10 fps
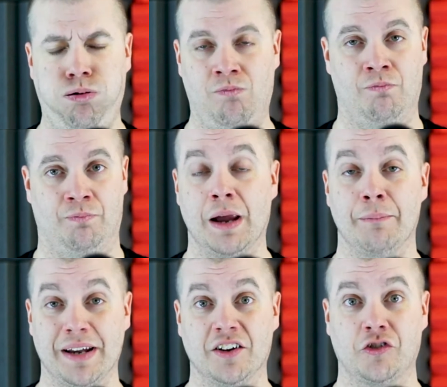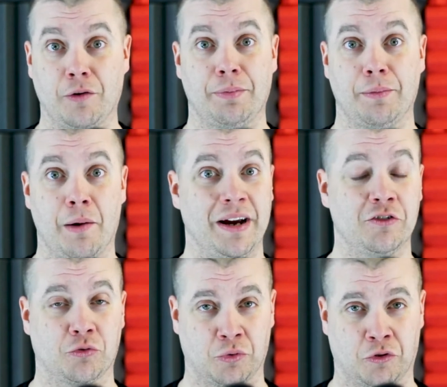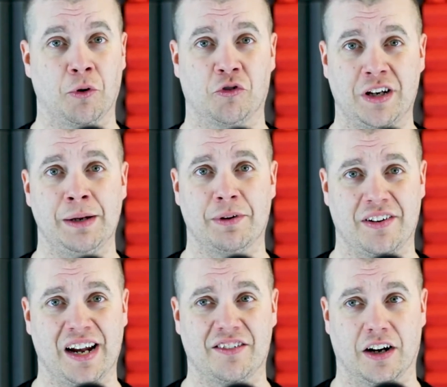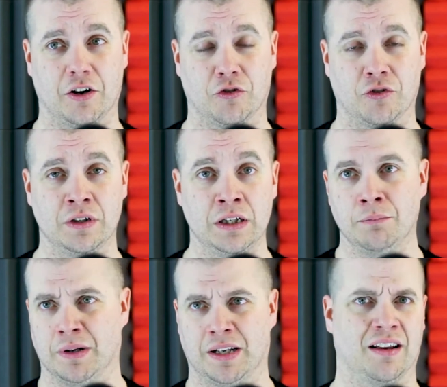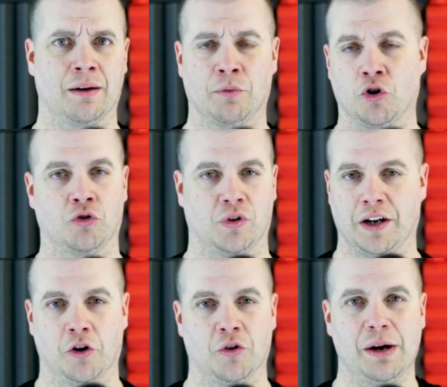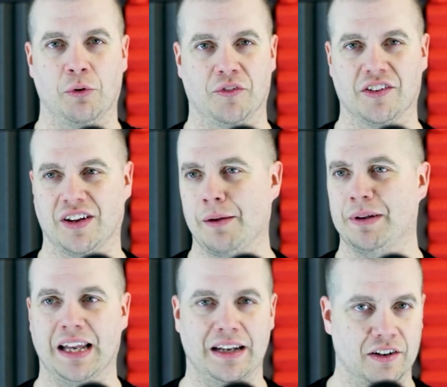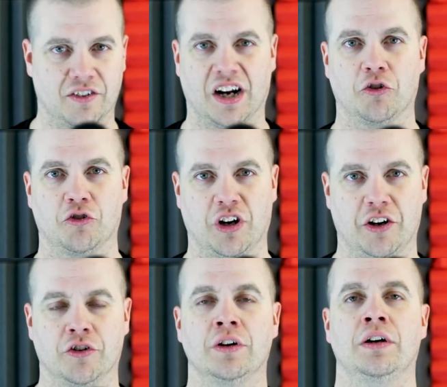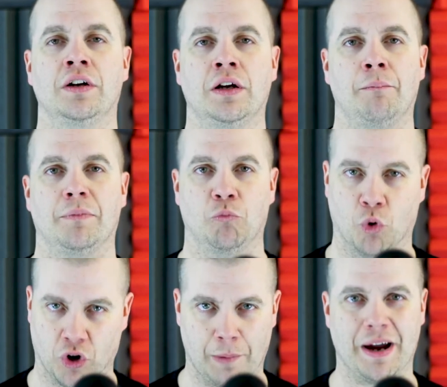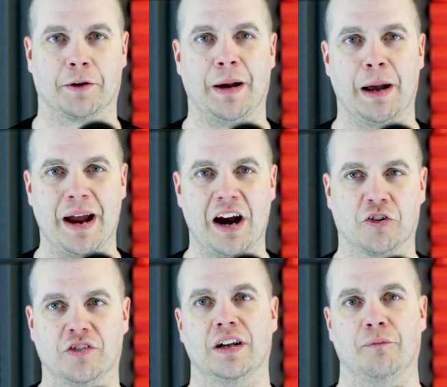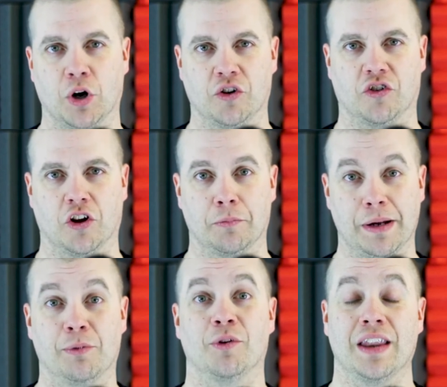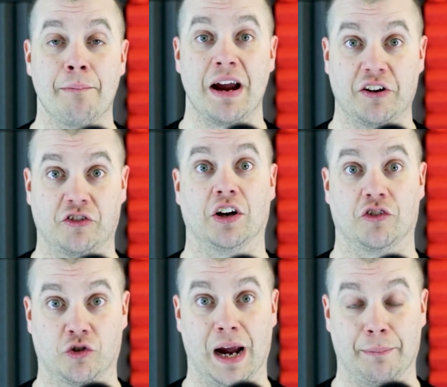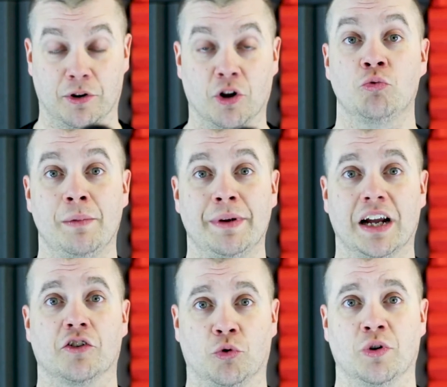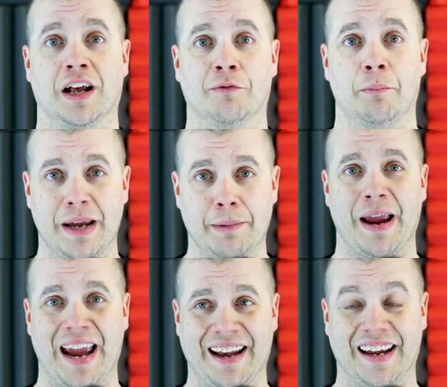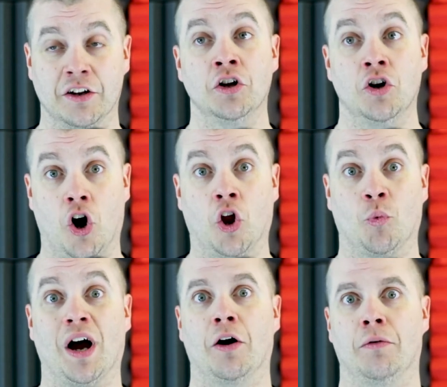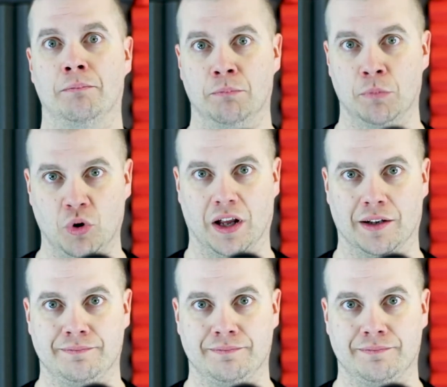and because the Jumping Mom Angels, were supposed to keep the tag titles, but the Glamour Girls were like, okay, well, if this happened, they did a title change. Word got back to Pat Patterson and various other people. That match got scrapped. Those women got screwed out of a big payday. All the while, Moolah